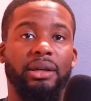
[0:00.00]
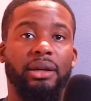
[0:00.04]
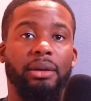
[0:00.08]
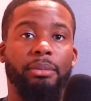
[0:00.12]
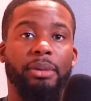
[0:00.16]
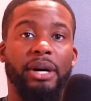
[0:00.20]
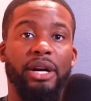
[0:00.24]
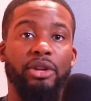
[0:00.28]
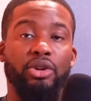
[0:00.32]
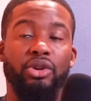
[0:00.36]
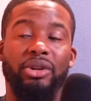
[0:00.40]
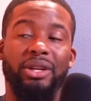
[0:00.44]
R,
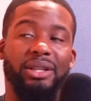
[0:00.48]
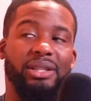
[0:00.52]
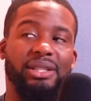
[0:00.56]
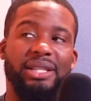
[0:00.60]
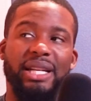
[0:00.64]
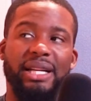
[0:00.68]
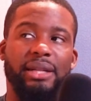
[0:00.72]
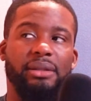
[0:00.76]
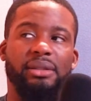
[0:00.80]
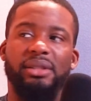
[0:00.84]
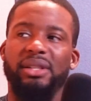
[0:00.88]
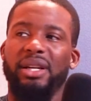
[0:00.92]
but you could
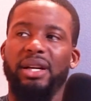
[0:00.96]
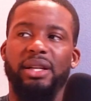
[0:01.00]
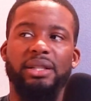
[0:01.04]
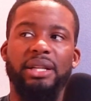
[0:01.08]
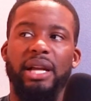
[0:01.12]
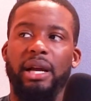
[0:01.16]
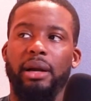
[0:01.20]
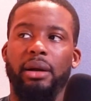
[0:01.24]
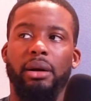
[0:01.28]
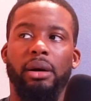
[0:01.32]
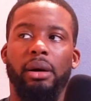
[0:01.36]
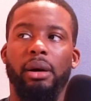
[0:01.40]
stand, so I was
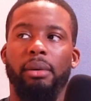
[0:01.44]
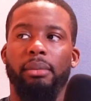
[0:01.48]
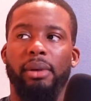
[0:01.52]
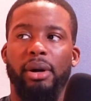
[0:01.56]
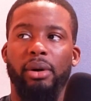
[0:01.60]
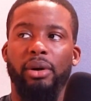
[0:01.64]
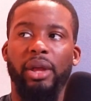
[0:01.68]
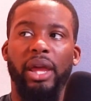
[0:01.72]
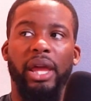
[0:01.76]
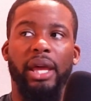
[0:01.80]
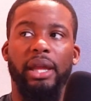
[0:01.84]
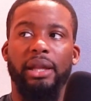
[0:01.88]
like, calm,
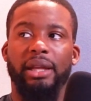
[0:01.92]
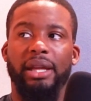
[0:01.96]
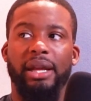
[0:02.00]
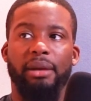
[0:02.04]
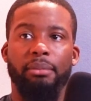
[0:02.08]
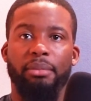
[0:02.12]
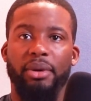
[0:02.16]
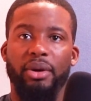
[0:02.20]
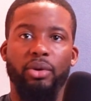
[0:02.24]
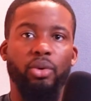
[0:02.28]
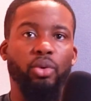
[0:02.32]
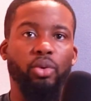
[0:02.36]
I'll get in that.
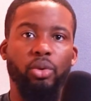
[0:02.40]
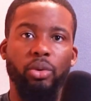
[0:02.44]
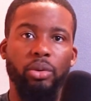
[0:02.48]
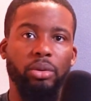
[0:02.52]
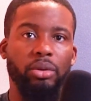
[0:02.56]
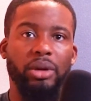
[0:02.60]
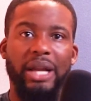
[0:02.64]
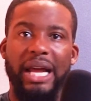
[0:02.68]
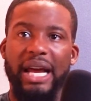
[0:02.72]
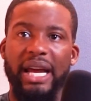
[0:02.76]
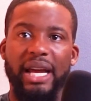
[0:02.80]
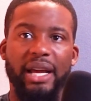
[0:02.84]
But all
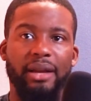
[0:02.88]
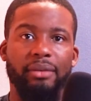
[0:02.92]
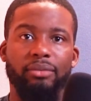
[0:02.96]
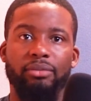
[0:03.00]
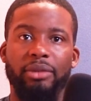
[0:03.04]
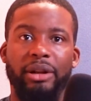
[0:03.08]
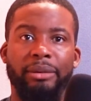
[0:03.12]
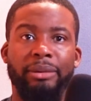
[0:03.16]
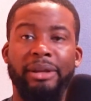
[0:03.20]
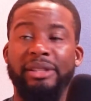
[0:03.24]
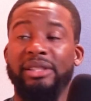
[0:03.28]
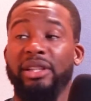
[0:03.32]
like
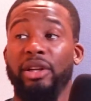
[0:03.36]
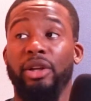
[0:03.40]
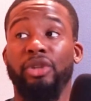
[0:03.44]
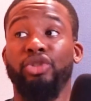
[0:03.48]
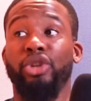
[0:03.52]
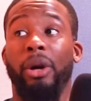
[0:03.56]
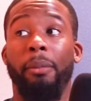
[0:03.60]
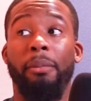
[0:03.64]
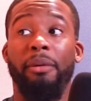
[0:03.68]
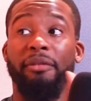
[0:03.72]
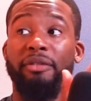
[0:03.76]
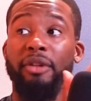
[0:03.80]
when I said, oh,
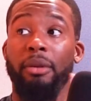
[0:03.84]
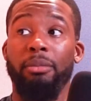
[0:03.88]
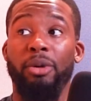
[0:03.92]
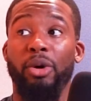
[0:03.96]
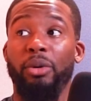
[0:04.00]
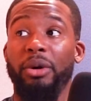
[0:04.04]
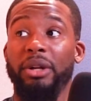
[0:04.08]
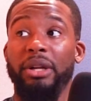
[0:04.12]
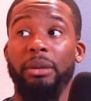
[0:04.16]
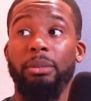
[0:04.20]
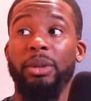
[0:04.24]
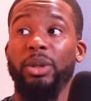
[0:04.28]
jump off the boat
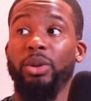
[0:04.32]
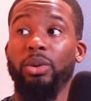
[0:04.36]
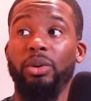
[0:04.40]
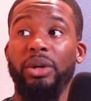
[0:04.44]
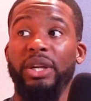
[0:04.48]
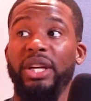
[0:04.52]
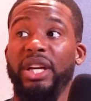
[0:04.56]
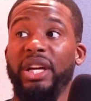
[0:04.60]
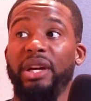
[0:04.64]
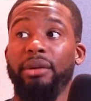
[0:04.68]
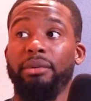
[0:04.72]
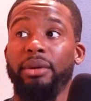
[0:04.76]
in the middle
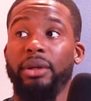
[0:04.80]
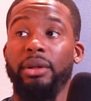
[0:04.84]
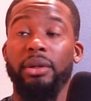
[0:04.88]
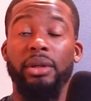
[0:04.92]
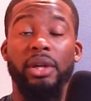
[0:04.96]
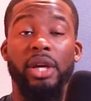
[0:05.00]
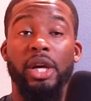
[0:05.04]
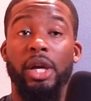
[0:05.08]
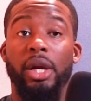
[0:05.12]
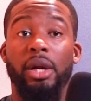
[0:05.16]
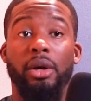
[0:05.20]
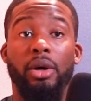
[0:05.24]
here and
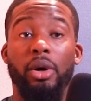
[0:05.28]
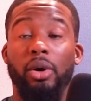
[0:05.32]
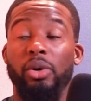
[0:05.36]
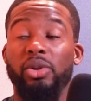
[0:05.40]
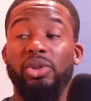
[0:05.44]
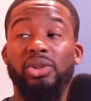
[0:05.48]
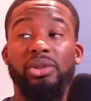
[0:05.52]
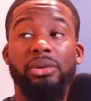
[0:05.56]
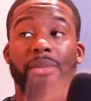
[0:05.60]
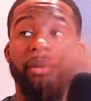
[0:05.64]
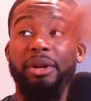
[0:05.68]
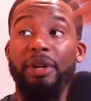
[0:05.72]
go
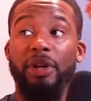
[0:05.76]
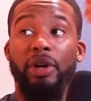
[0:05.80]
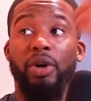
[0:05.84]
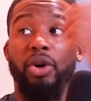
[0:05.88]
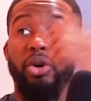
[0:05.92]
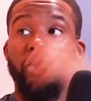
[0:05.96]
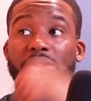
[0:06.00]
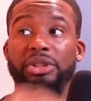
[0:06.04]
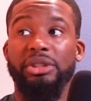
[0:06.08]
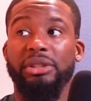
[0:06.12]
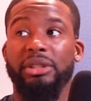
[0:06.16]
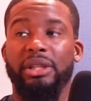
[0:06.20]
swim in the
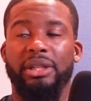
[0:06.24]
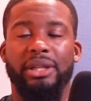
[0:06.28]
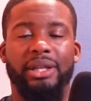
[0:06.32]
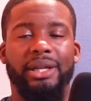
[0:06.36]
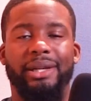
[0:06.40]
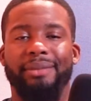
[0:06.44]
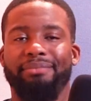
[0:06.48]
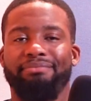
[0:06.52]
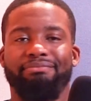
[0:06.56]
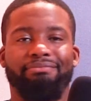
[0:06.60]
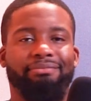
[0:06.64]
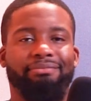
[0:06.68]
ocean and that.